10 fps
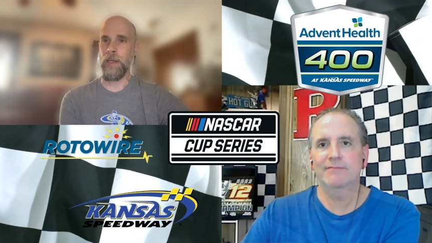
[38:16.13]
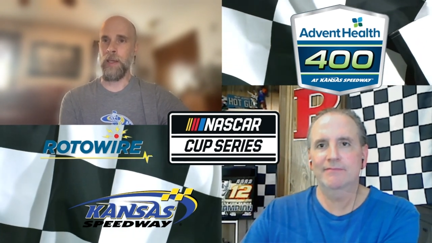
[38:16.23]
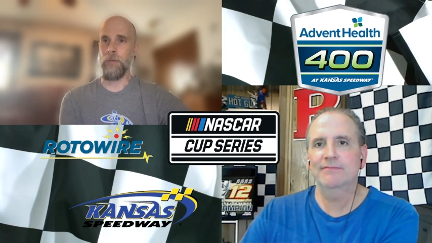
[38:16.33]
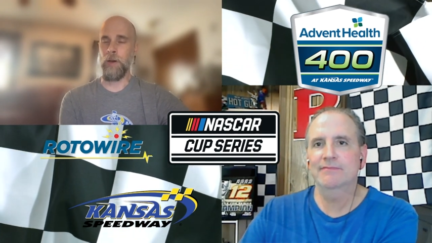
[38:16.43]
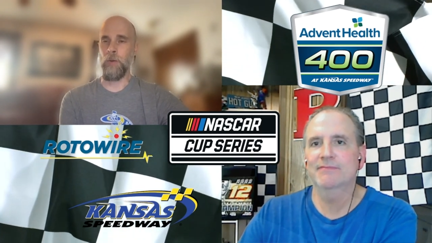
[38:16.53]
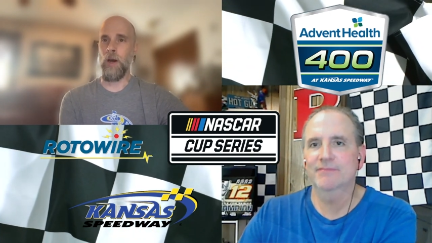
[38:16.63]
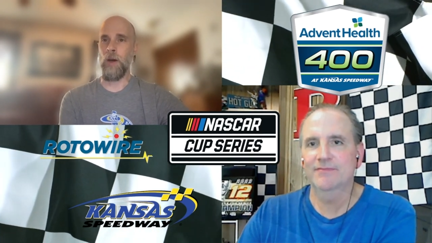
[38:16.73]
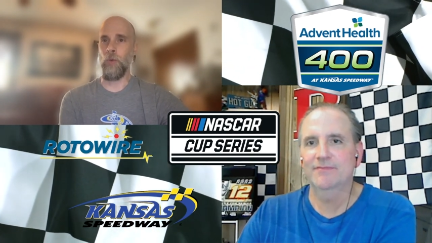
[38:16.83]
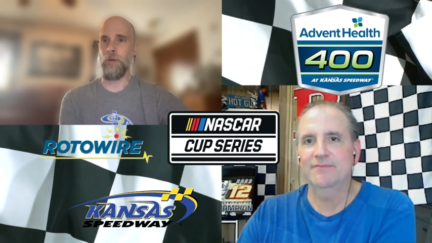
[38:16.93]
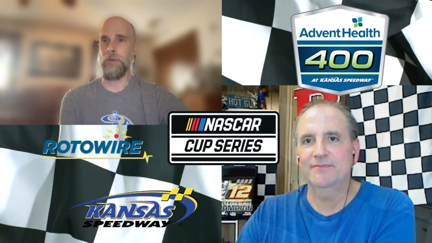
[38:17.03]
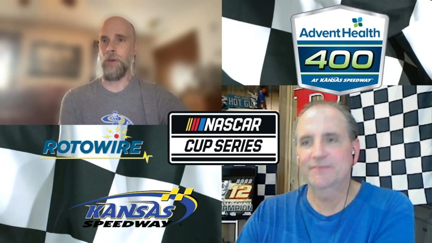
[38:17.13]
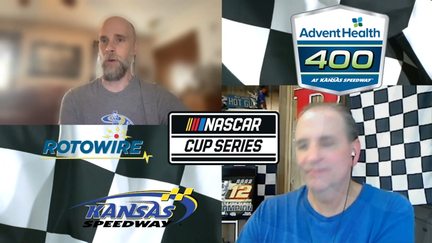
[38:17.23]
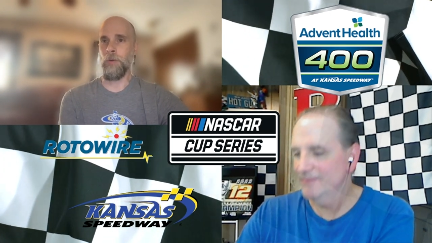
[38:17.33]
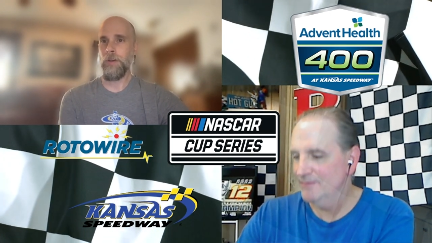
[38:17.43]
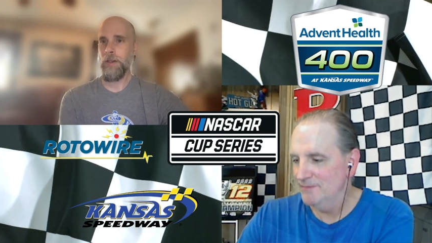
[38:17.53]
Speaker 1: camp. I, I would
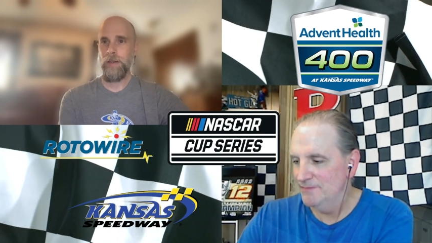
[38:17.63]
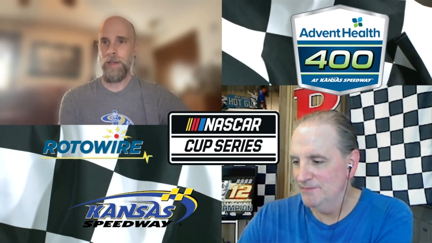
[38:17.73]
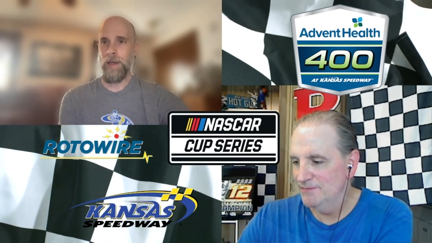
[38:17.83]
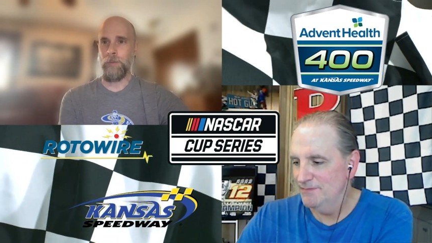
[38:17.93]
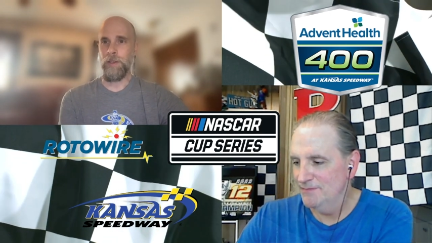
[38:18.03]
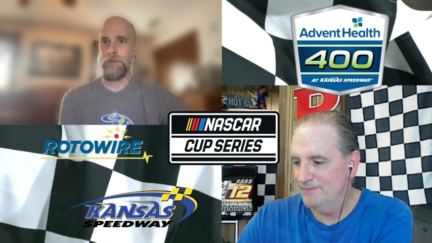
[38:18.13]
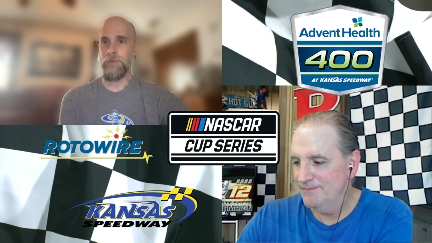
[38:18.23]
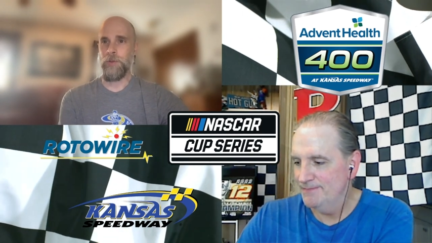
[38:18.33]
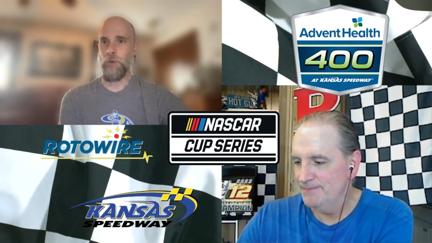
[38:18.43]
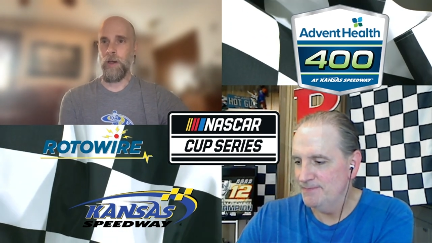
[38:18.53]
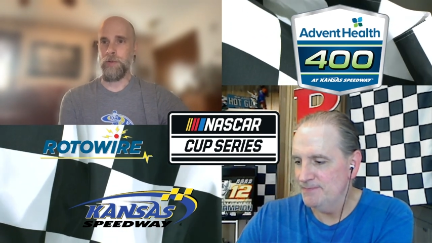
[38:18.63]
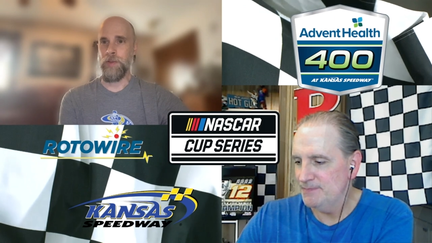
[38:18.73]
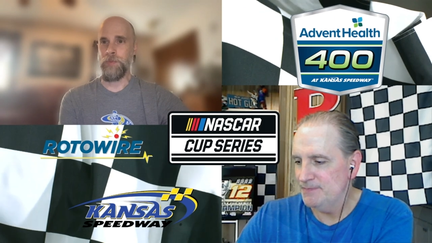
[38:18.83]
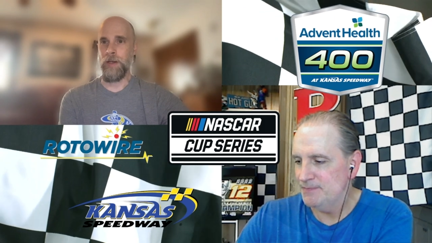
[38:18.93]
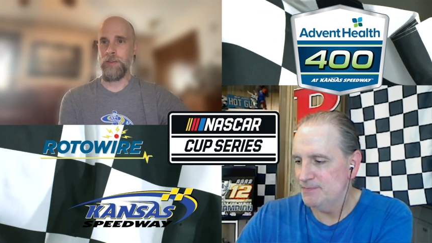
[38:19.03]
go Hamlin, Truex
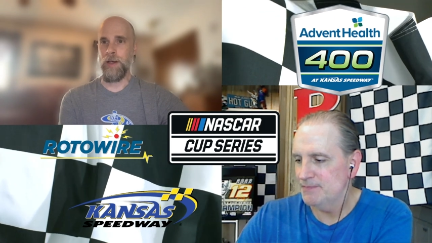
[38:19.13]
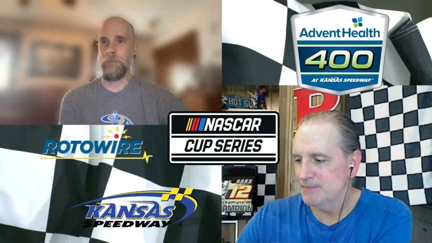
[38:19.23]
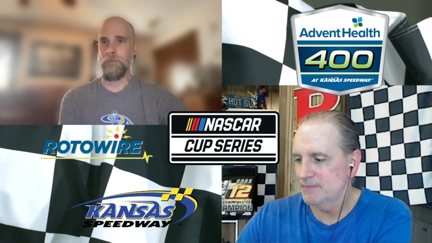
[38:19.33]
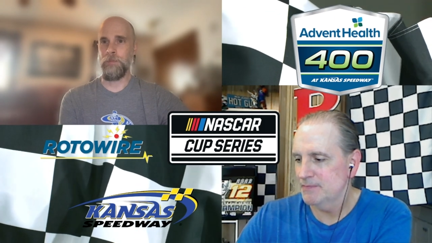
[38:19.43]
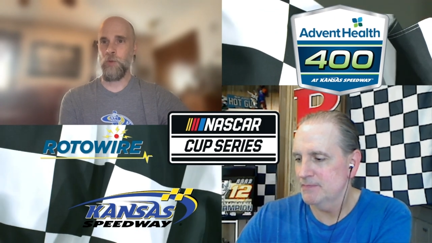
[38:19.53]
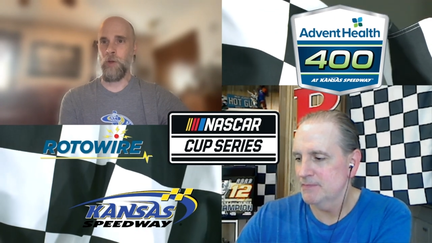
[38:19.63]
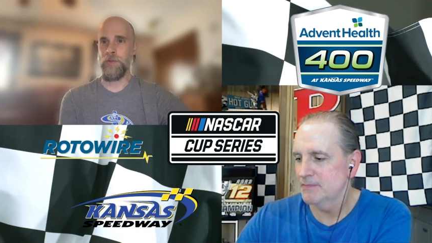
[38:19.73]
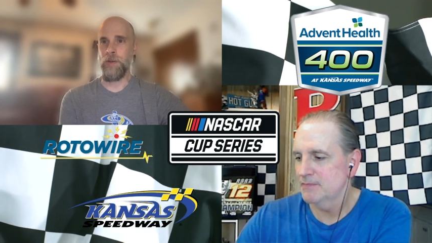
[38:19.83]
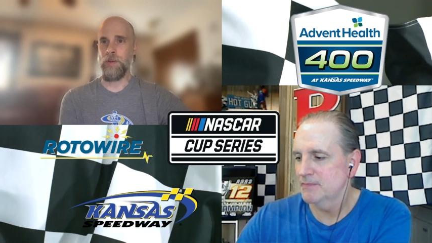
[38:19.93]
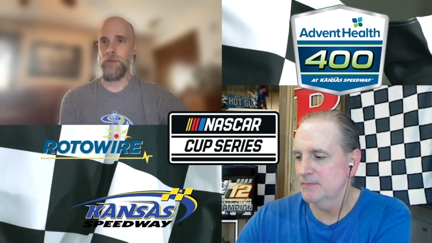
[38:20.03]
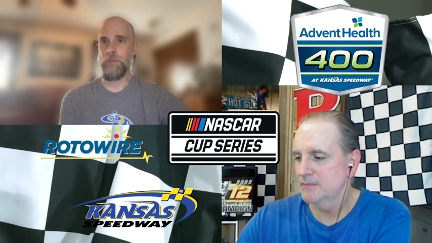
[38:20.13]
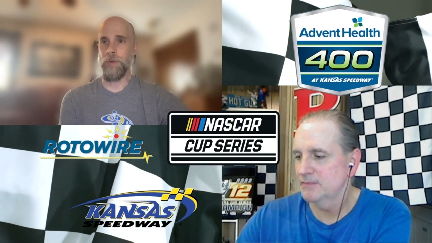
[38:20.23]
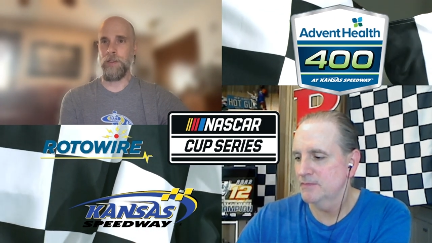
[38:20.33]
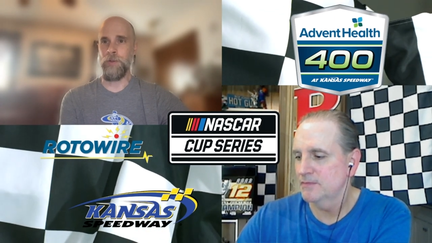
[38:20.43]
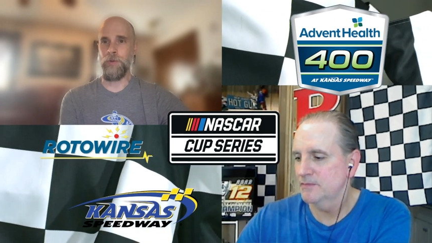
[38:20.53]
is my top choices, but
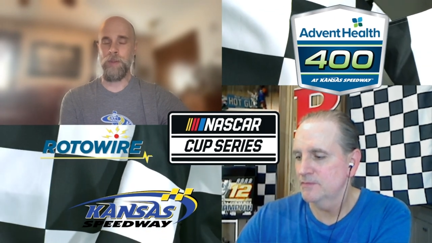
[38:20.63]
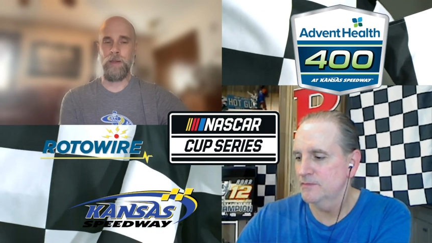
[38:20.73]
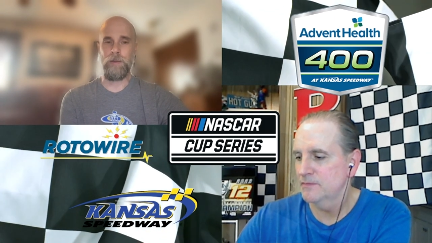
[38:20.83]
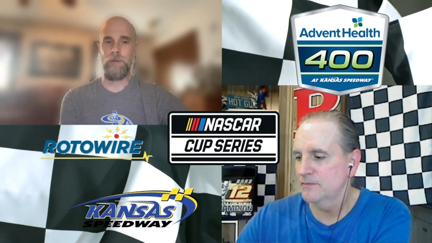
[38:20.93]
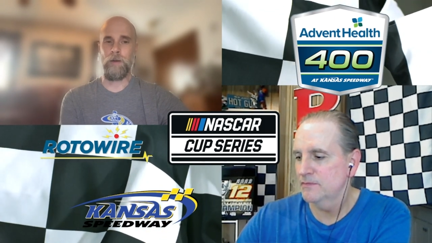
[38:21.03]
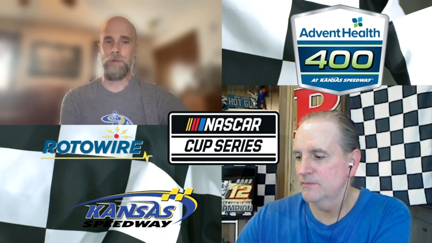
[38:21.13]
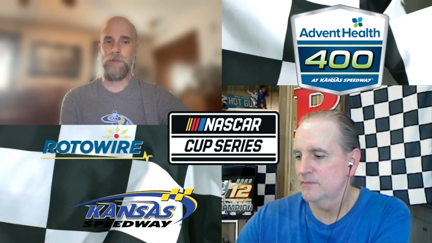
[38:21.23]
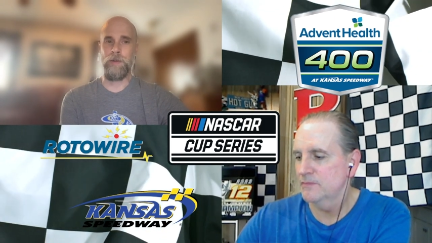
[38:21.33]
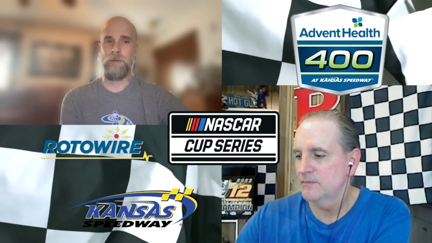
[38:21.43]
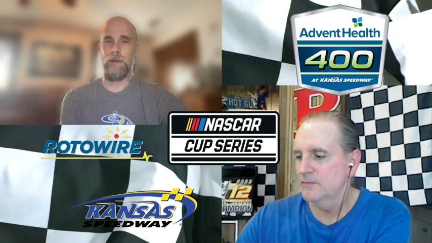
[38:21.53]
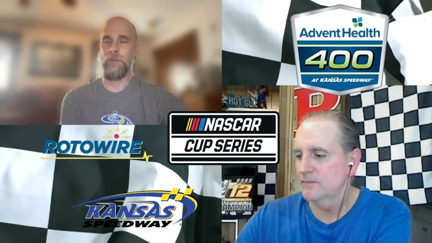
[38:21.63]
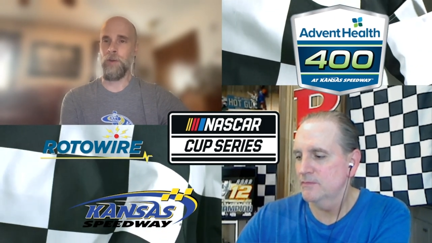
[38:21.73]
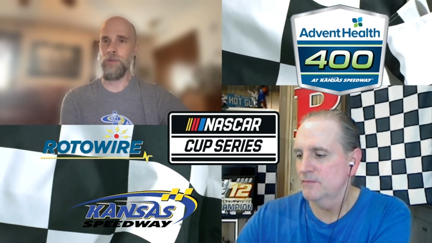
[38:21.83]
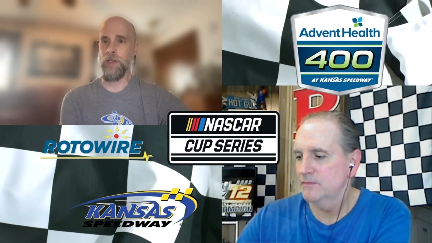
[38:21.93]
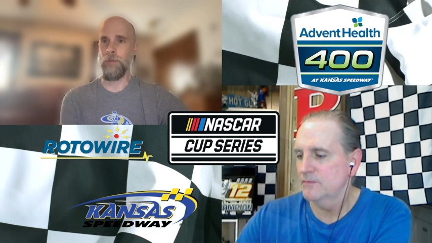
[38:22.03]
I do think Larson, if
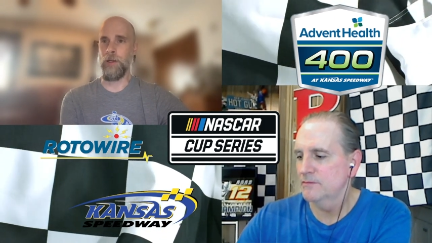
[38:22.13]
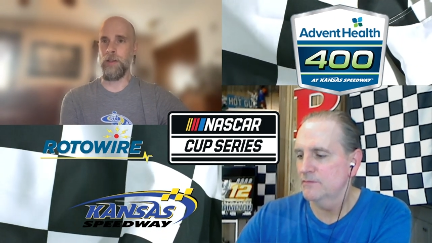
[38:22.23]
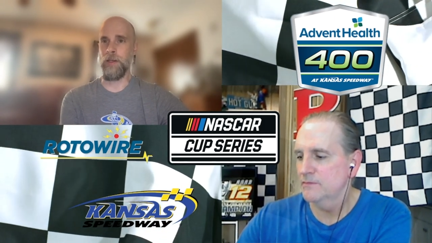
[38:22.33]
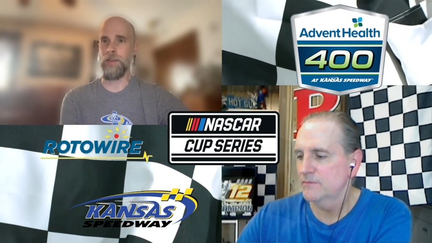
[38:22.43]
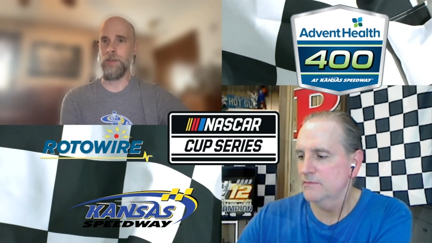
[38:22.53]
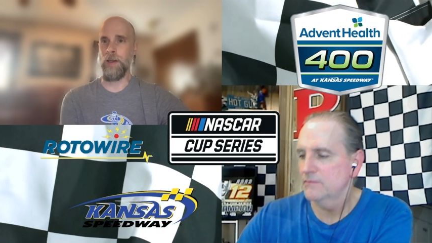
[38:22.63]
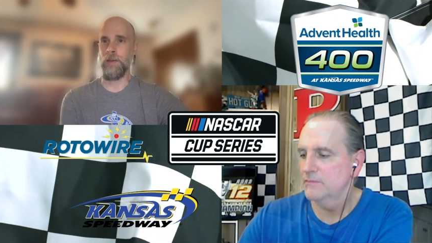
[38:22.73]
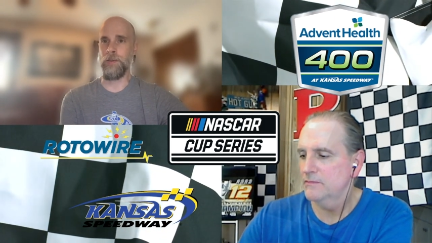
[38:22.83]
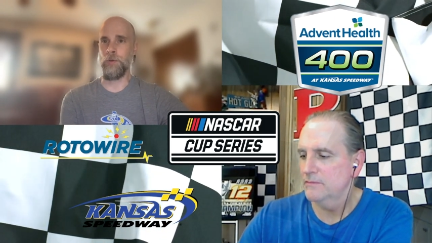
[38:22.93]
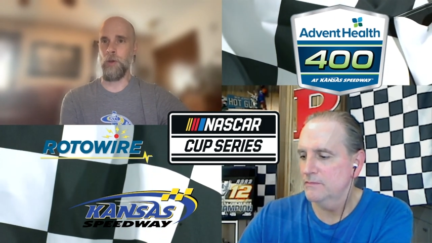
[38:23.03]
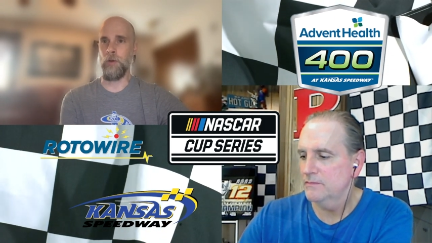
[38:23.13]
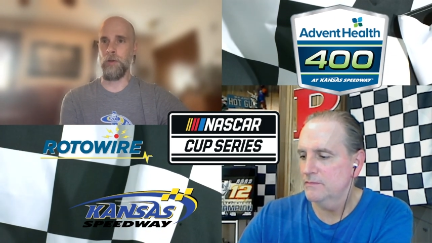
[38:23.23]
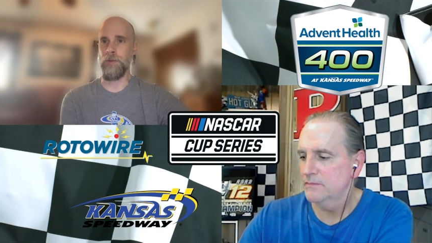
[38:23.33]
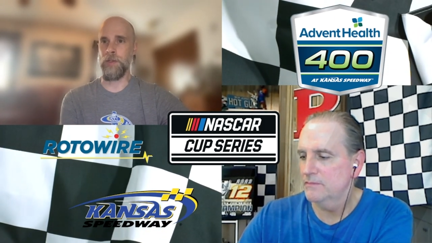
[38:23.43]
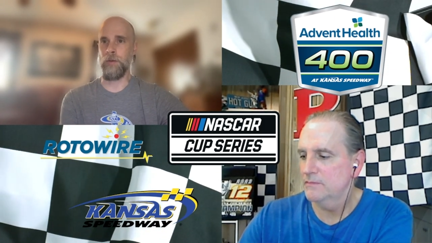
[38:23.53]
there's anybody that can take it to
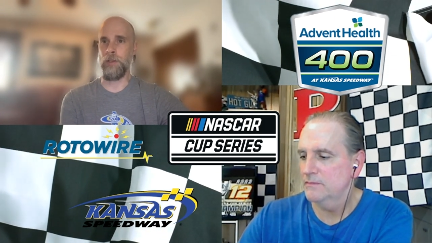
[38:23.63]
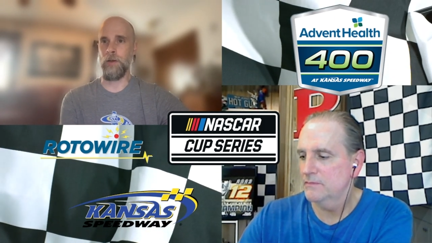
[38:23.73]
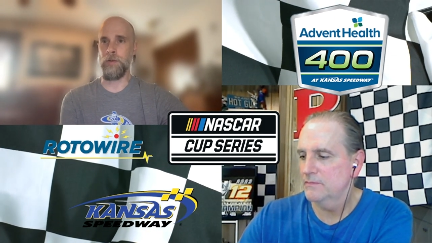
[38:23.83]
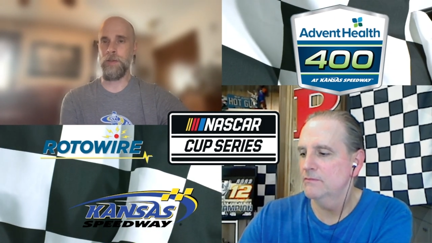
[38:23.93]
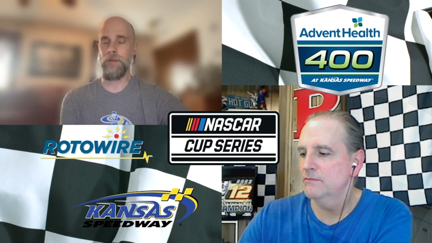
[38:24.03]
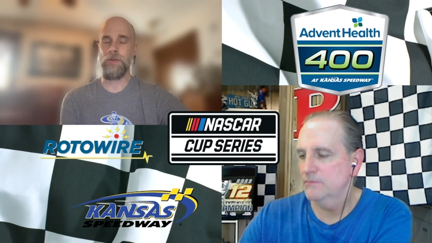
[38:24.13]
Toyota, it's going to be Larson.